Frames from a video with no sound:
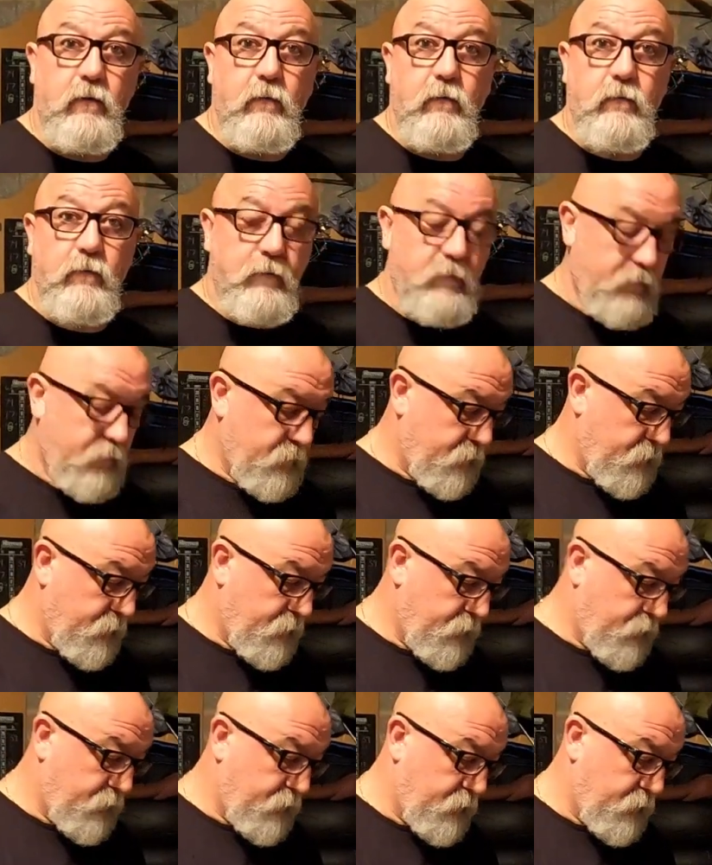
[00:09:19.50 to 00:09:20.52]
I assume
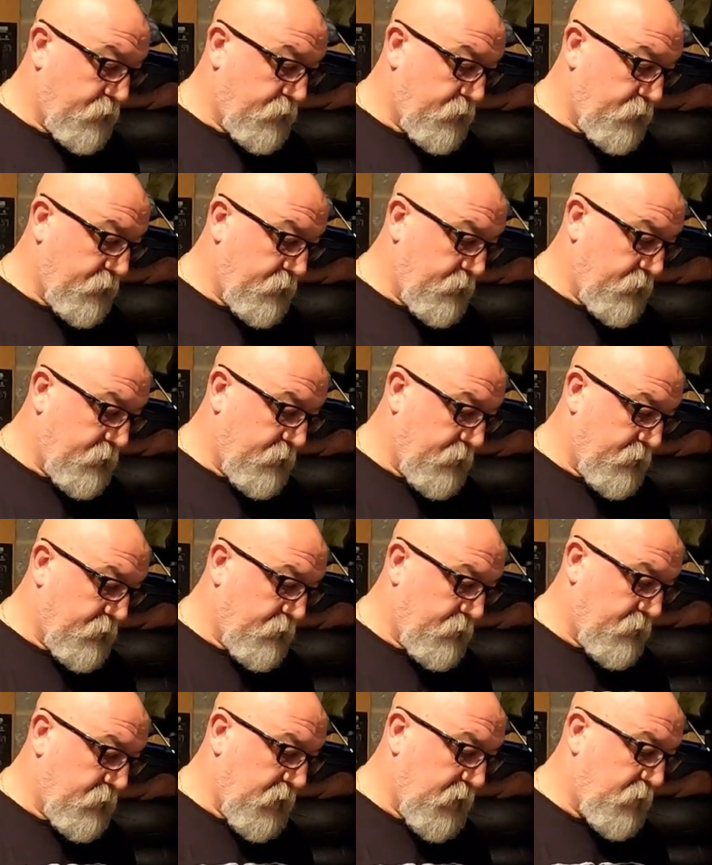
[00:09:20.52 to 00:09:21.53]
so.
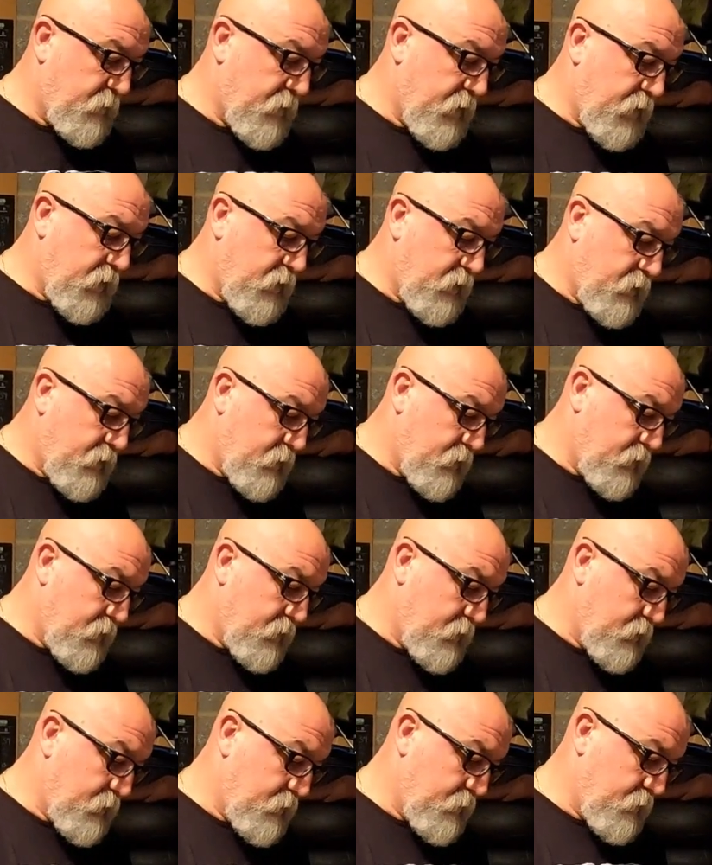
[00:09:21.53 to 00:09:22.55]
Maybe.
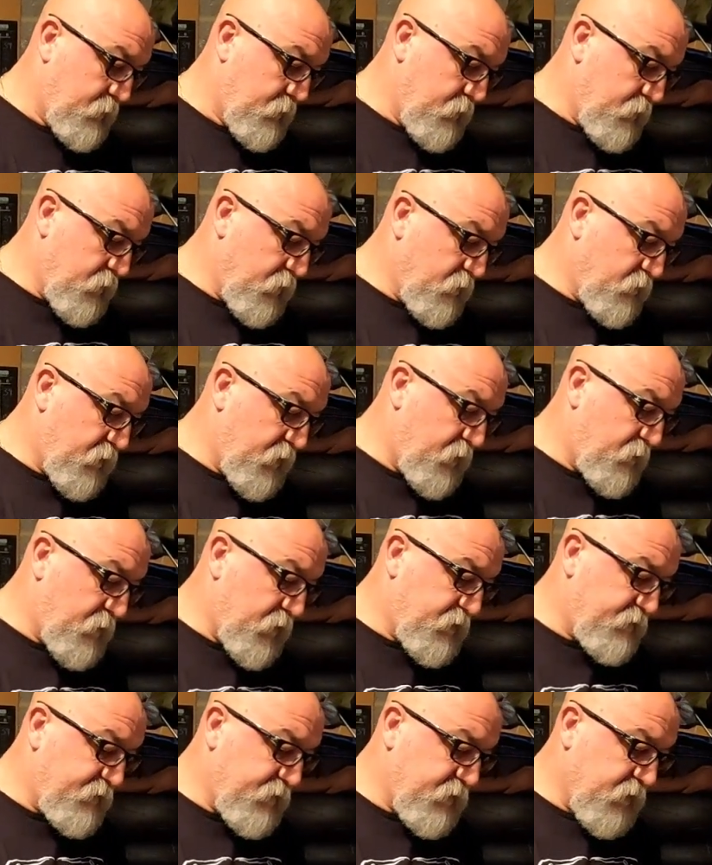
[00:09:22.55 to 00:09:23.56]
I'm not really
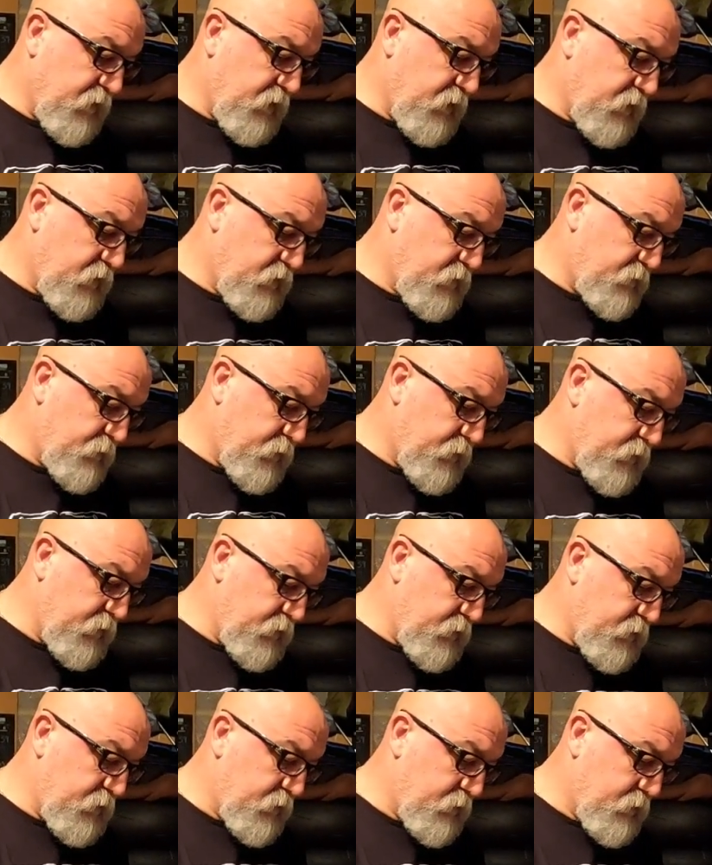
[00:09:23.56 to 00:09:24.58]
much of a cyclist.
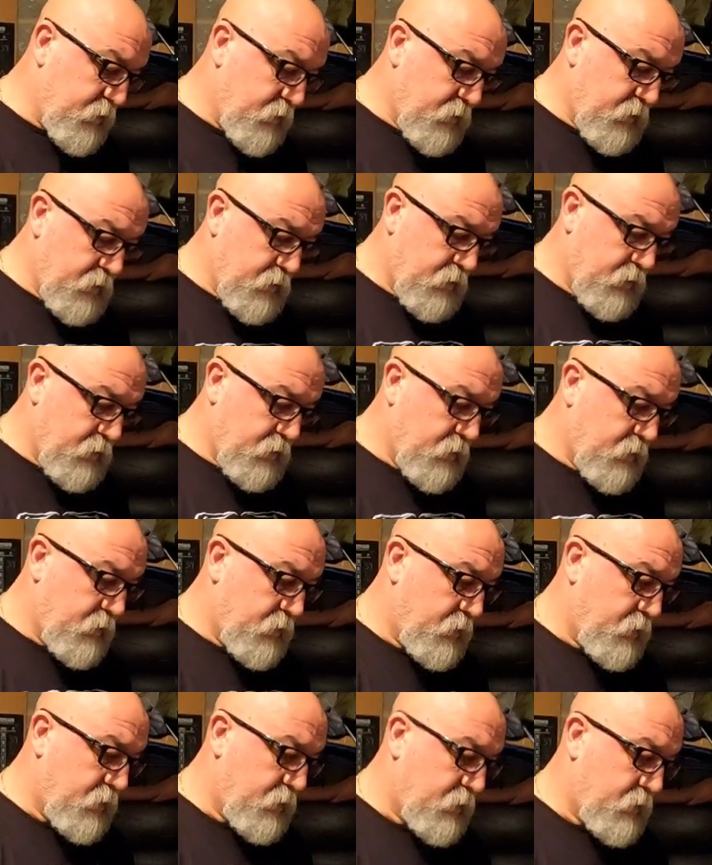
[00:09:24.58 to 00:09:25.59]
But... Much of a
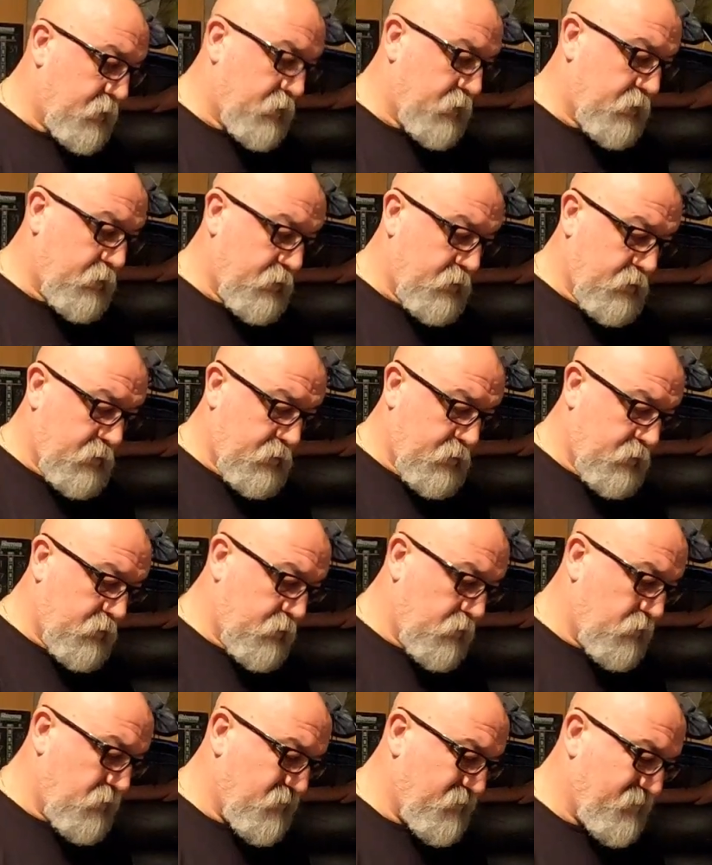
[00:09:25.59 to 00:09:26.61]
cyclist? Well, you're a
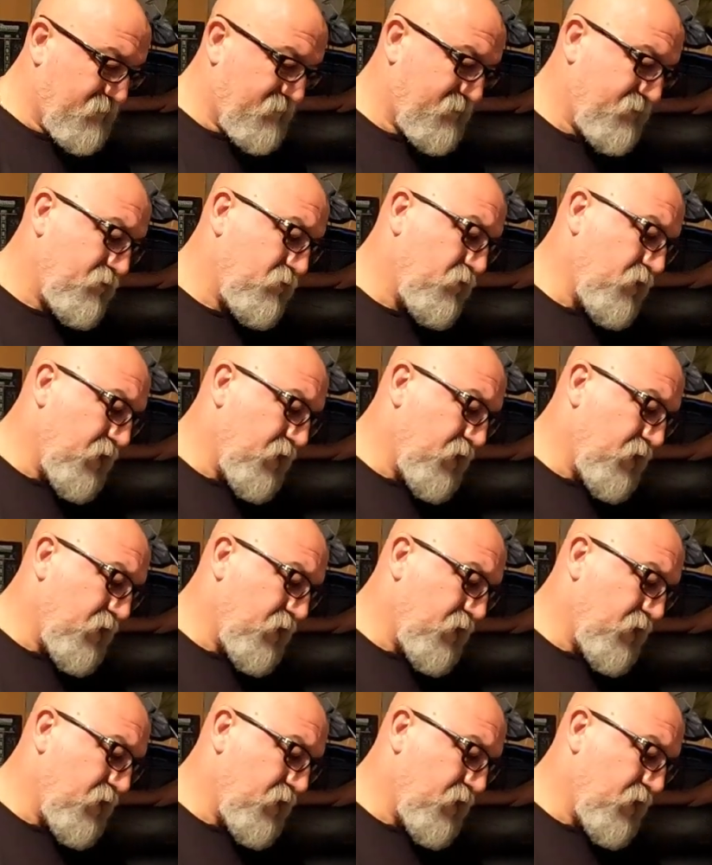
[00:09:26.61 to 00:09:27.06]
bit of a cyclist.